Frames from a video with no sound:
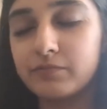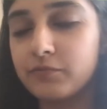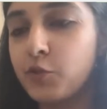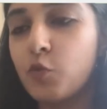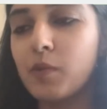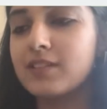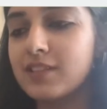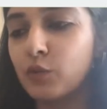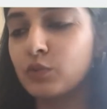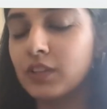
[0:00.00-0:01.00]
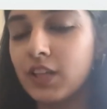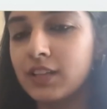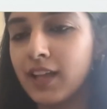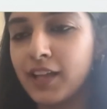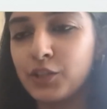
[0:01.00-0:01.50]
few months down the
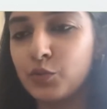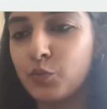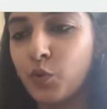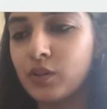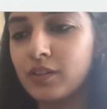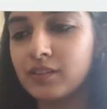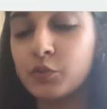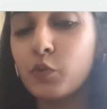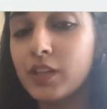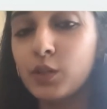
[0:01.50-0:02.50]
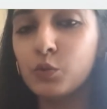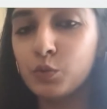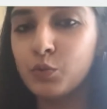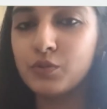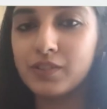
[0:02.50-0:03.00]
line you will
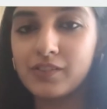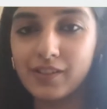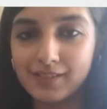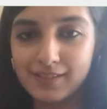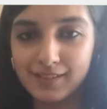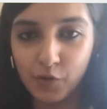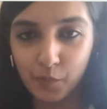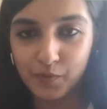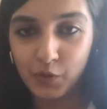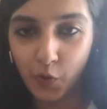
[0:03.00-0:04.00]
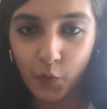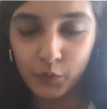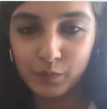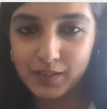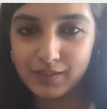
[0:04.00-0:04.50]
lose interest in your
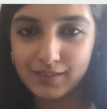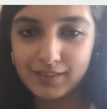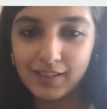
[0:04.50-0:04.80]
own business.